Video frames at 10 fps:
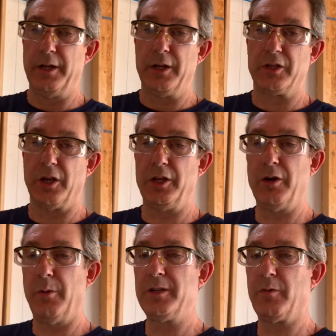So
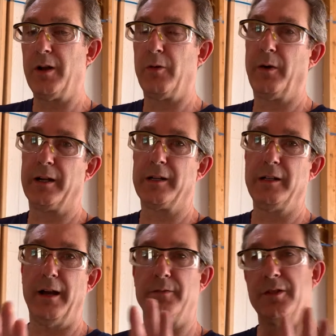you always want to wear
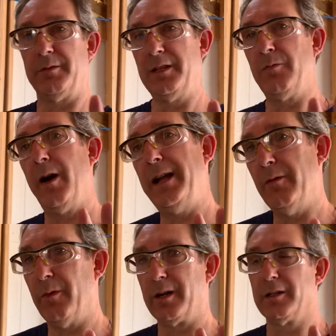gloves. The reason why I
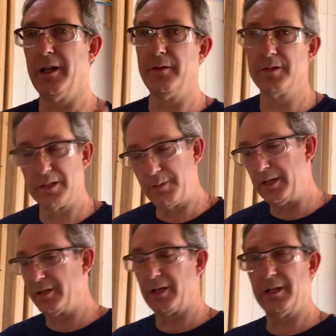didn't wear gloves is
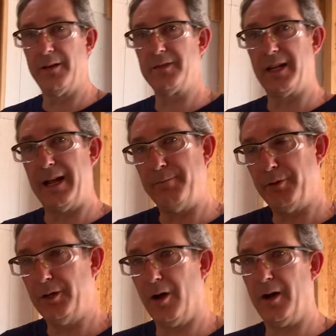because the gloves that I
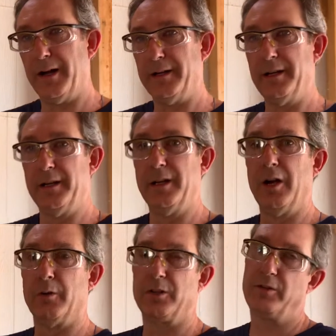put on
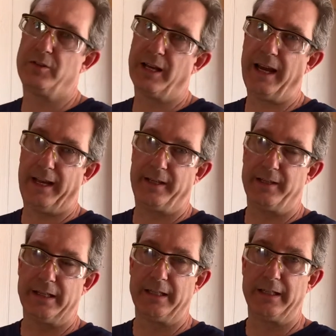were too tight.
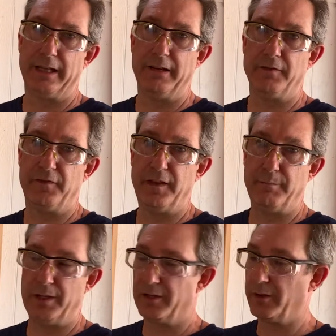They didn't
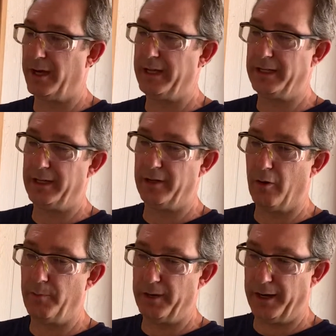fit me, so I did it
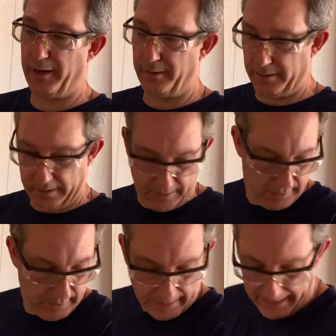open air.
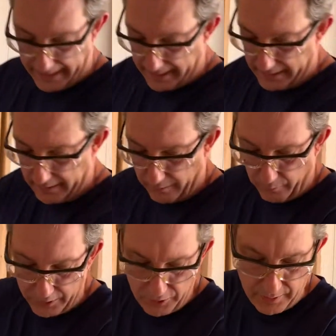And
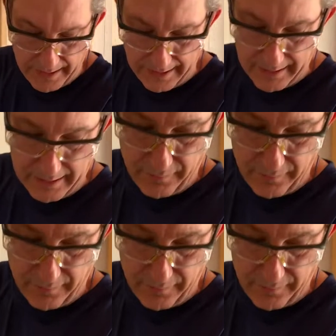once you get this